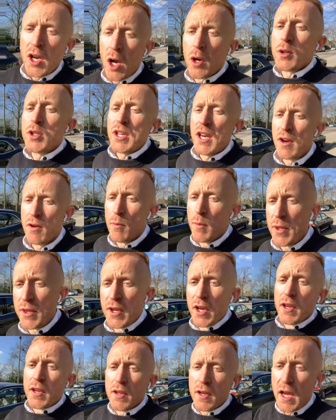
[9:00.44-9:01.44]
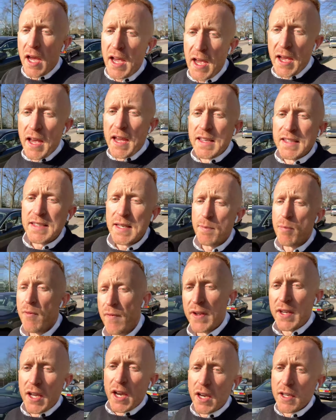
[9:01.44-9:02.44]
share them with you in separate
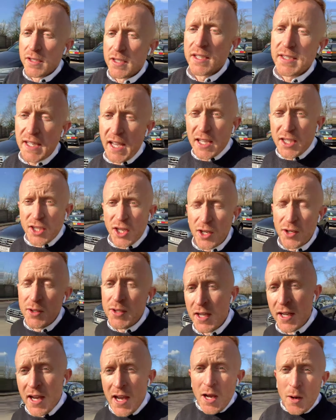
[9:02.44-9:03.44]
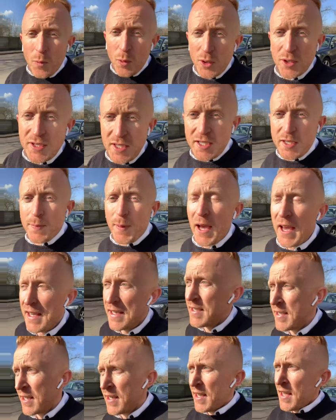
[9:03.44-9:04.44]
videos. So stay tuned, watch this space,